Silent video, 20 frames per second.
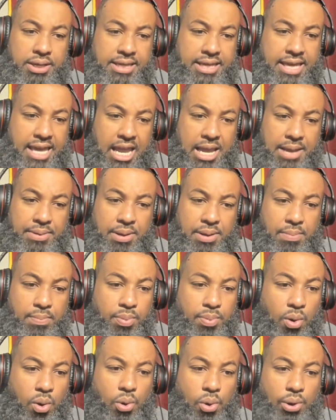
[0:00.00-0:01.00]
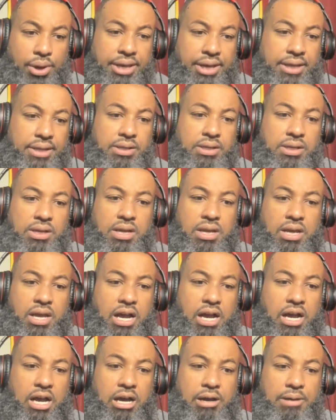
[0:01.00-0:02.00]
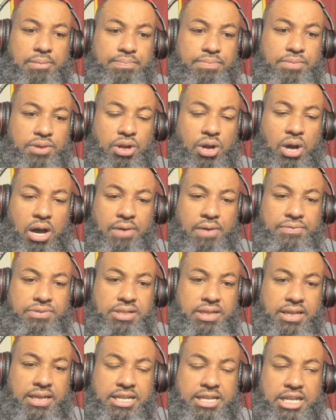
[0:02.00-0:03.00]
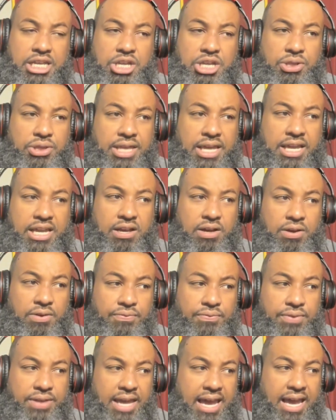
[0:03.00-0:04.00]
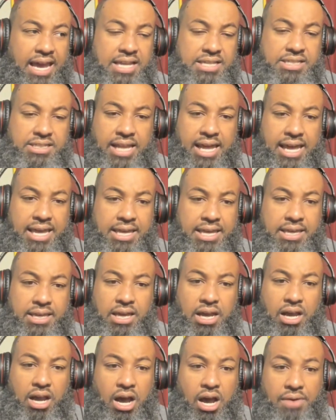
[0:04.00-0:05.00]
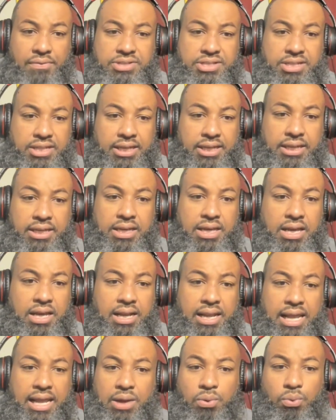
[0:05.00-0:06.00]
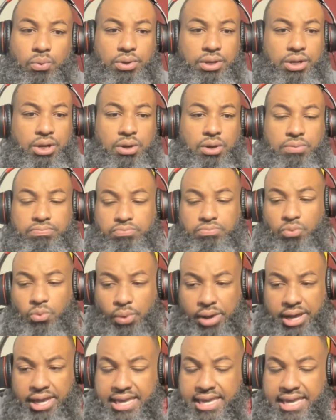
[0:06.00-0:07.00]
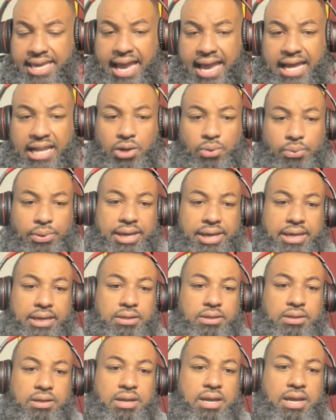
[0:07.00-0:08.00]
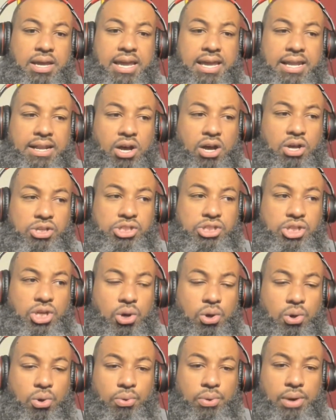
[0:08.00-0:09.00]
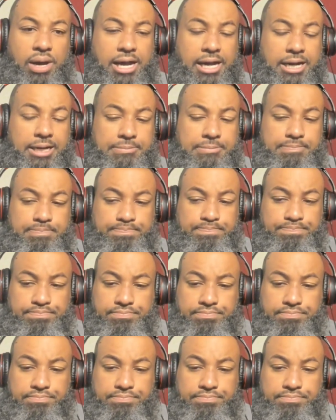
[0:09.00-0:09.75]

Camden Boyd, obviously, then you think of guys like, obviously, like, Wayne Galloway, and also,